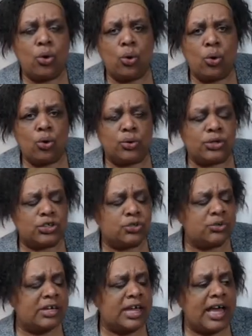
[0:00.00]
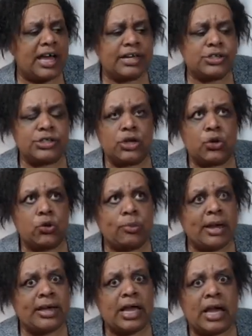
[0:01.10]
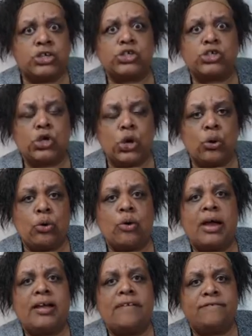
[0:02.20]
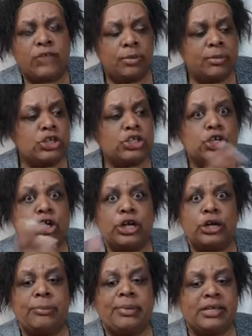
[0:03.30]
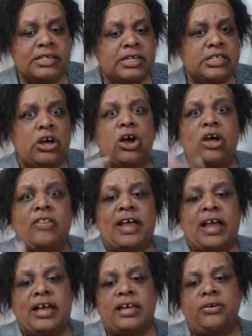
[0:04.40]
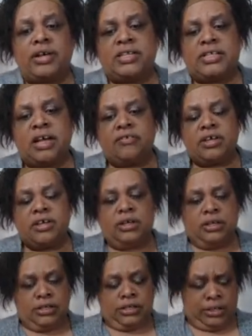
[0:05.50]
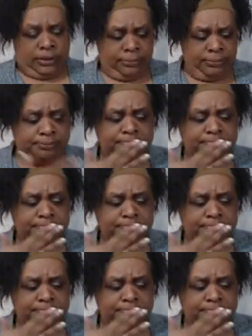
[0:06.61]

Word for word: aura triage oh my gosh so very much starting your business all that kind of great stuff so